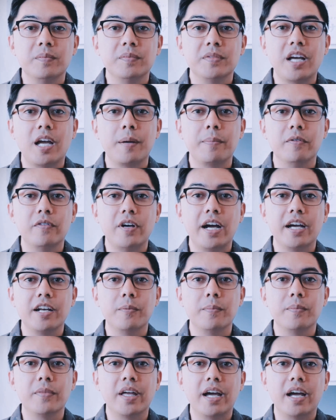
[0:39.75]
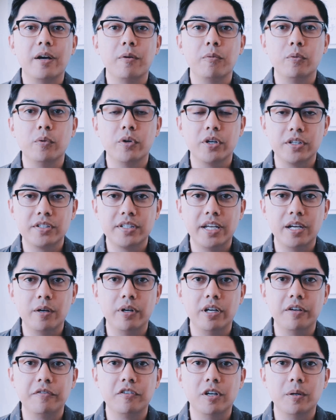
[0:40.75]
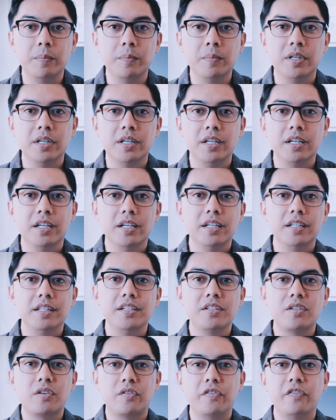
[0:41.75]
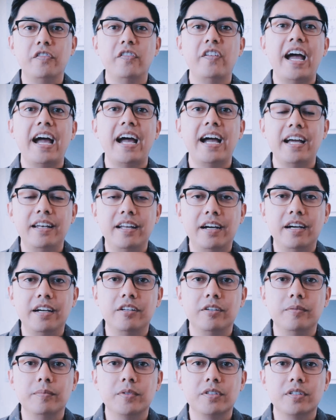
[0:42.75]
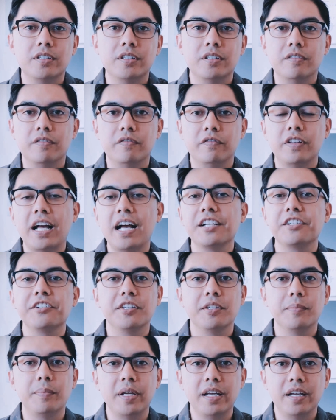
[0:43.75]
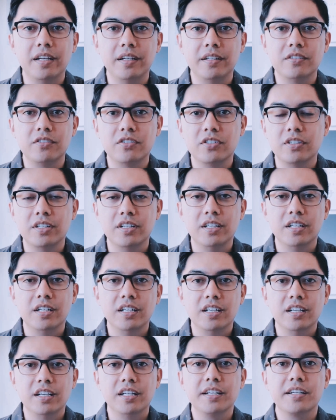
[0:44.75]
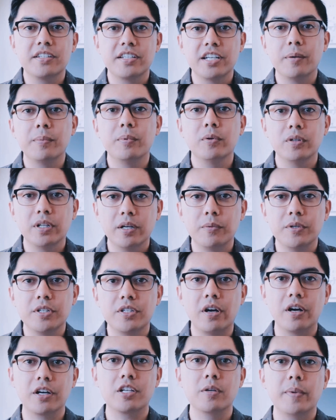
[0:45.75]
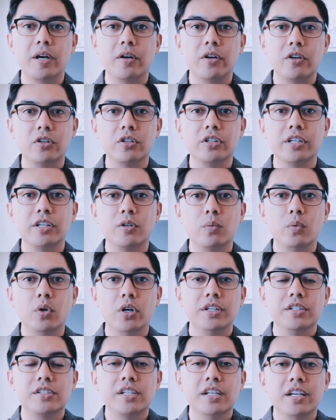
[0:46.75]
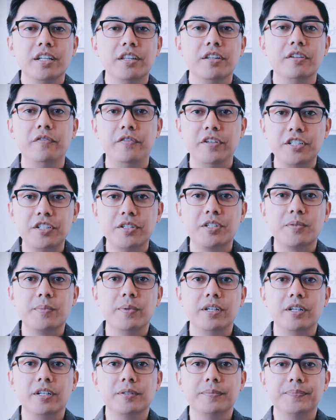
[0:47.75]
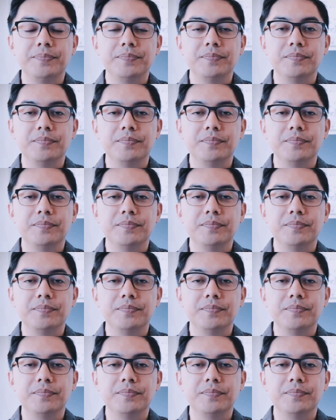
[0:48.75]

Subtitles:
type of item that we want to stay away from, these are fad items, flash in the pans. An example, like we talked about earlier, was the fidget spinner,